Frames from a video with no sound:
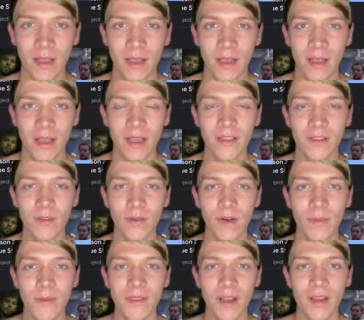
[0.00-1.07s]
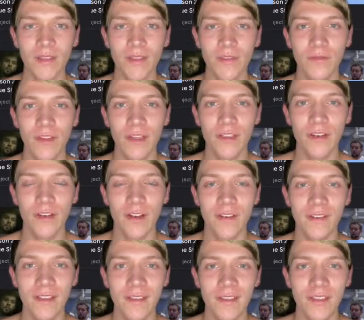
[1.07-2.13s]
His story was also featured on
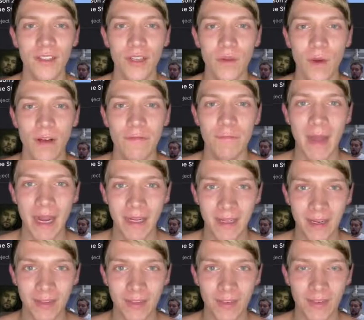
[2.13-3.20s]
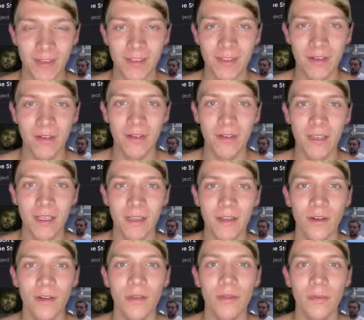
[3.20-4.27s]
Season 2 of Mindhunter, the serial killer
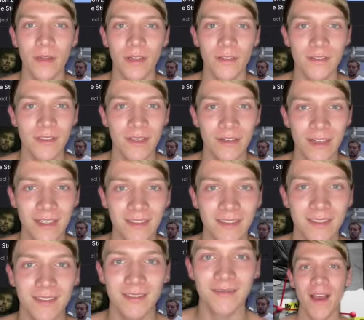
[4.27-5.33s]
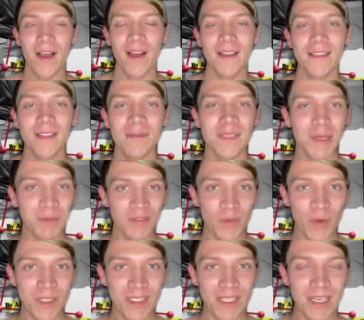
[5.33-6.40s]
thriller series. On September
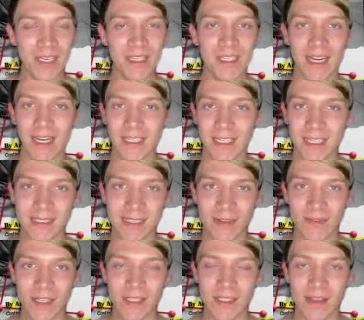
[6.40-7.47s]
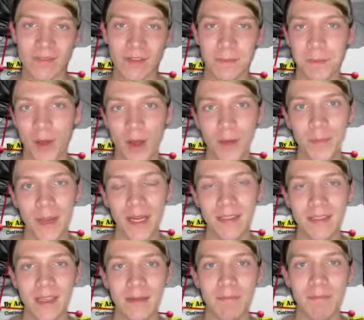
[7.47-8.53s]
14th, 1977, Paul
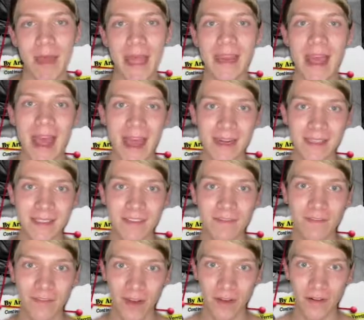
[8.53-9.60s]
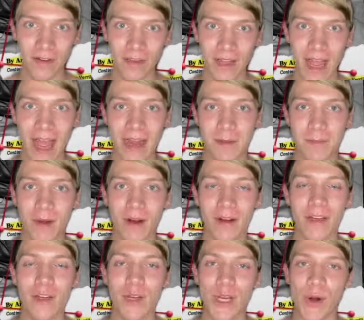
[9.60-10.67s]
Bateson met Addison Verrill at a bar in
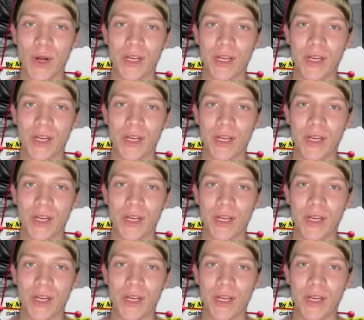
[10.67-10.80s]
New York.